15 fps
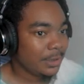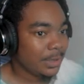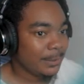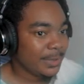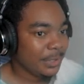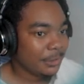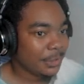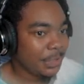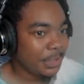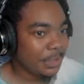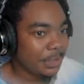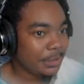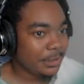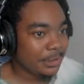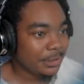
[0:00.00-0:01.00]
come here,
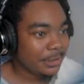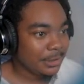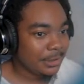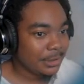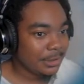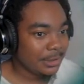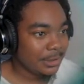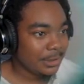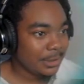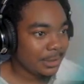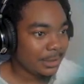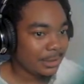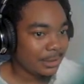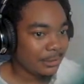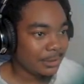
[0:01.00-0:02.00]
Jit.
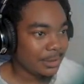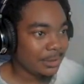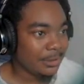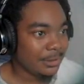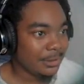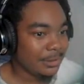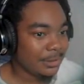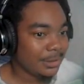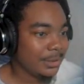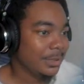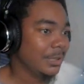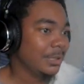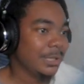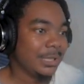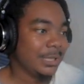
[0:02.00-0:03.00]
Okay.
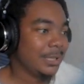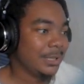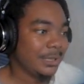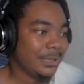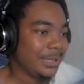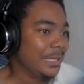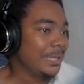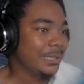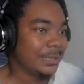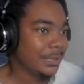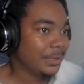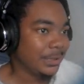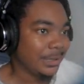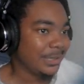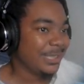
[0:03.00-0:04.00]
That did
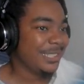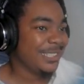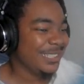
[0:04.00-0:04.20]
nothing.